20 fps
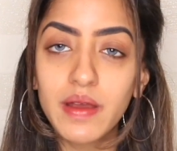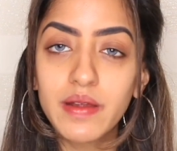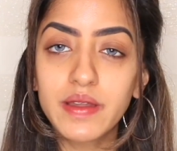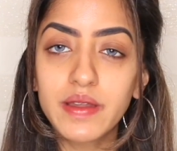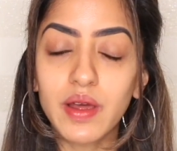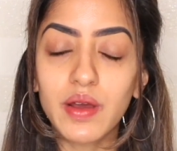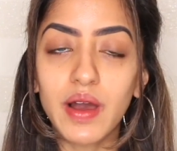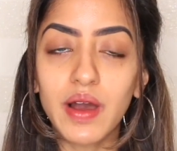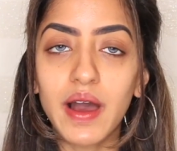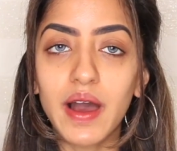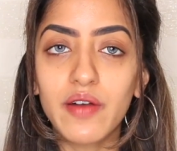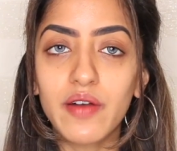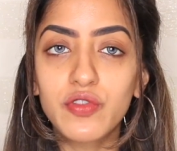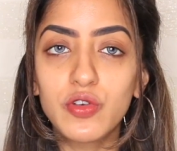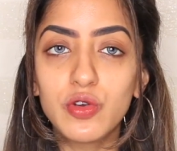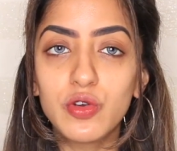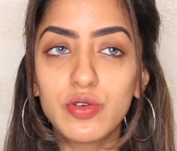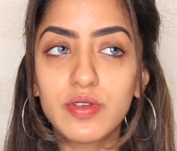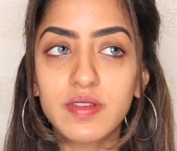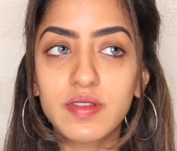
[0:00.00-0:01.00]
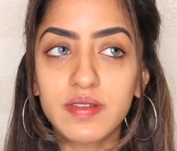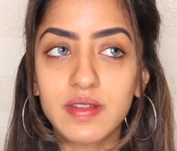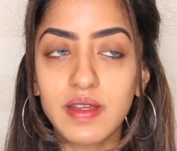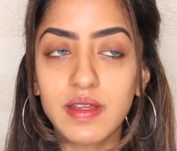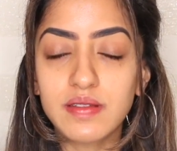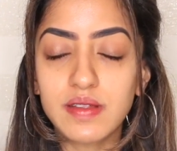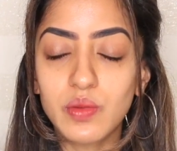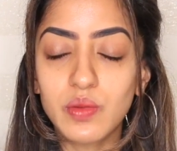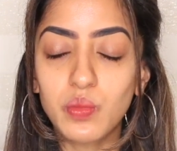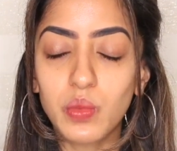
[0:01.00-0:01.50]
Now I have used
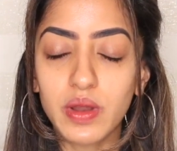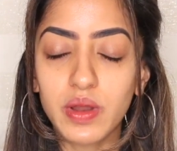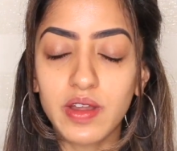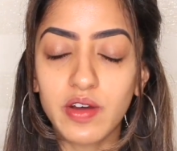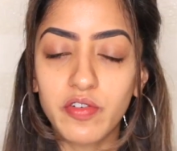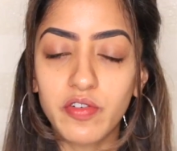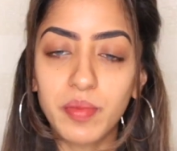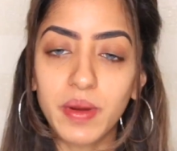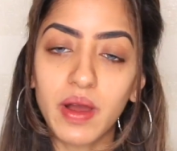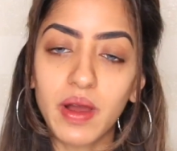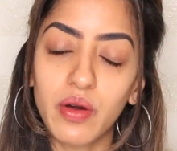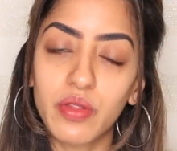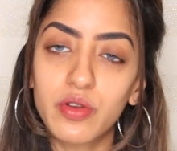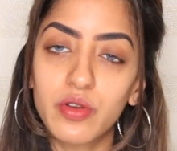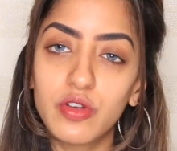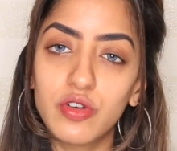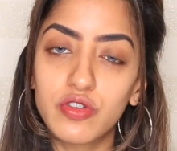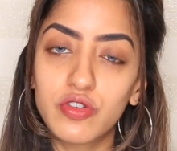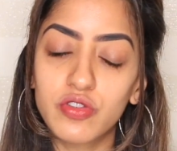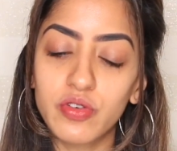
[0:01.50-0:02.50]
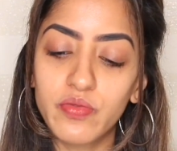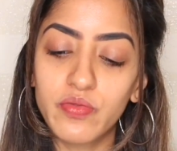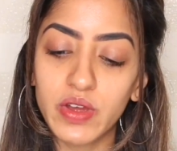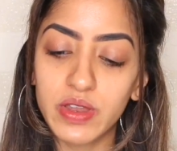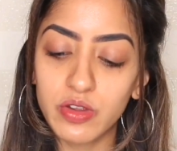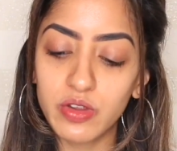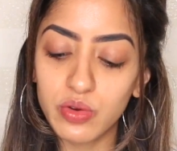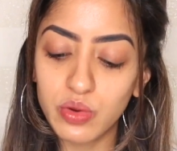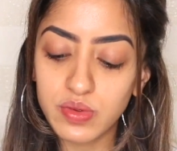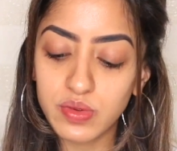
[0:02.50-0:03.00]
this in one of my other YouTube
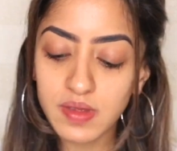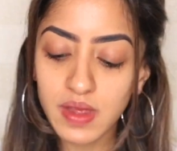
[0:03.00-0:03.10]
videos,